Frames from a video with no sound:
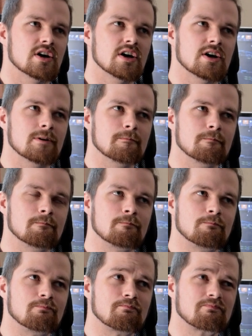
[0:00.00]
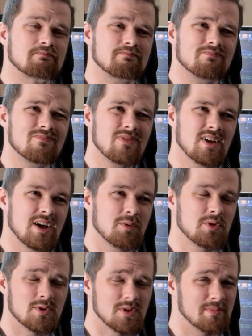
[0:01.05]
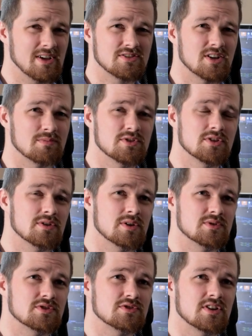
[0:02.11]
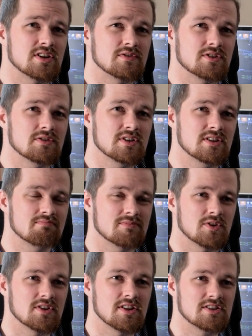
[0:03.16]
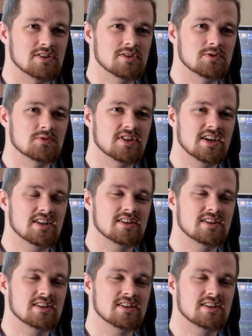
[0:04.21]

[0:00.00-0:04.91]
Um, and we thought the best time to do it was straight after uni, nothing to lose then.